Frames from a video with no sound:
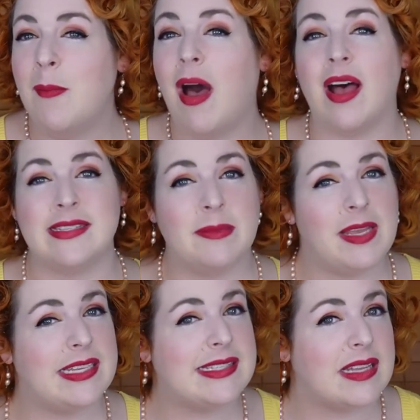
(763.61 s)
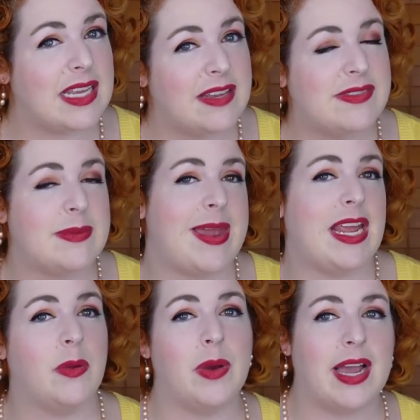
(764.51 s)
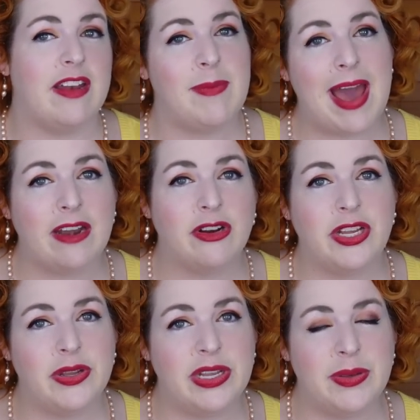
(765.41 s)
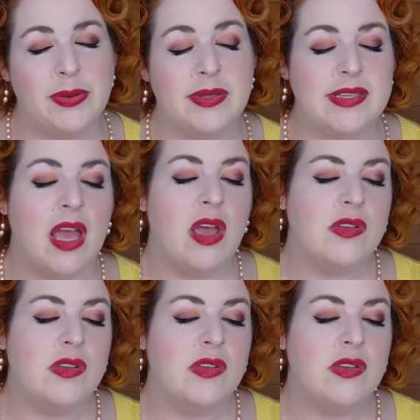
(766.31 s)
possibly sleeves depending on what kind of pattern you use.